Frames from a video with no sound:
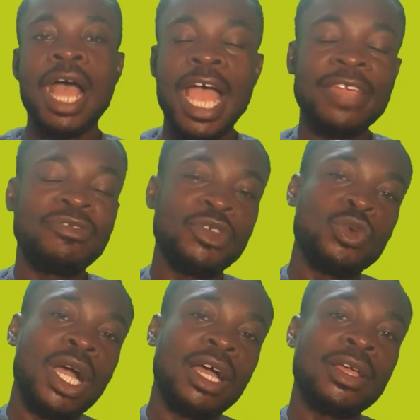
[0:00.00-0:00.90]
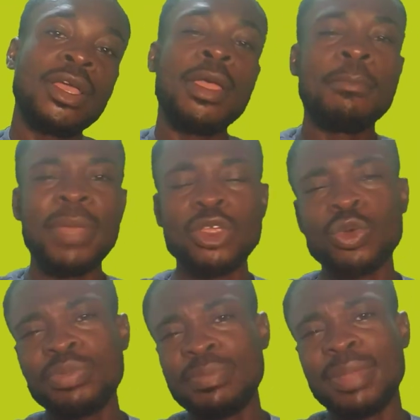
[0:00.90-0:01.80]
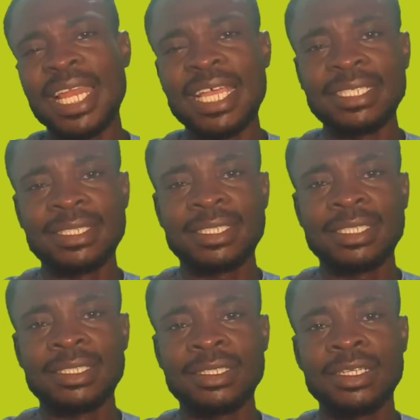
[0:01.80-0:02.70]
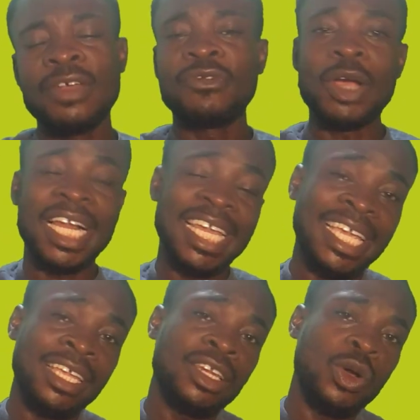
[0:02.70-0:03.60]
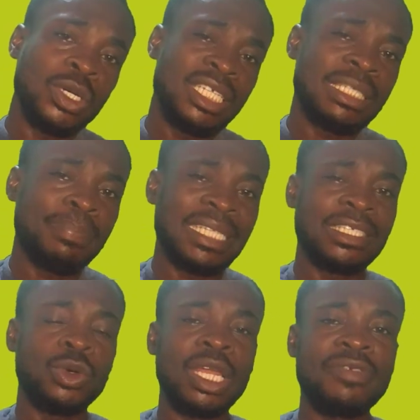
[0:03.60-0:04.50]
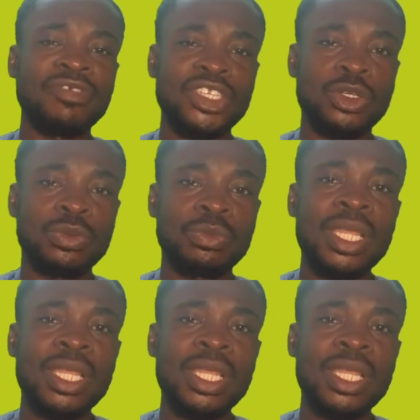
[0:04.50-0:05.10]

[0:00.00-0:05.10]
Hi viewer, may you be blessed for clicking on this particular video.